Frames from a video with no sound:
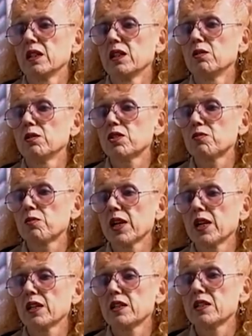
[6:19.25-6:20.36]
who is
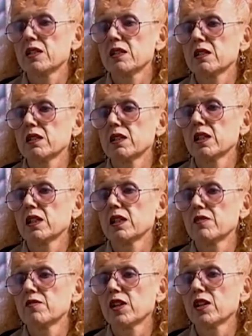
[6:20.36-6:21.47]
raised in an
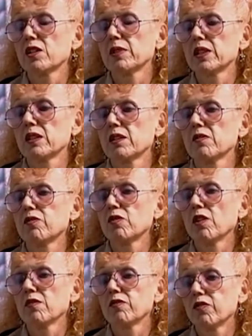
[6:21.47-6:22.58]
environment
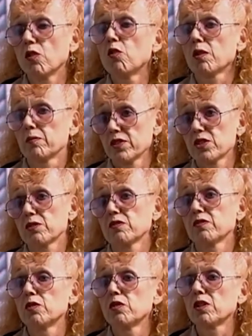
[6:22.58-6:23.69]
of form, visual
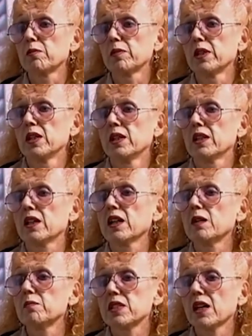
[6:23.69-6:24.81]
form, that
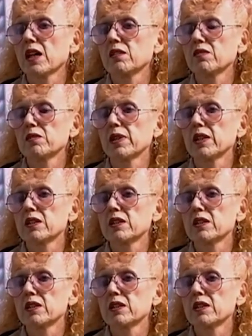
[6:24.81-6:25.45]
comes out of the male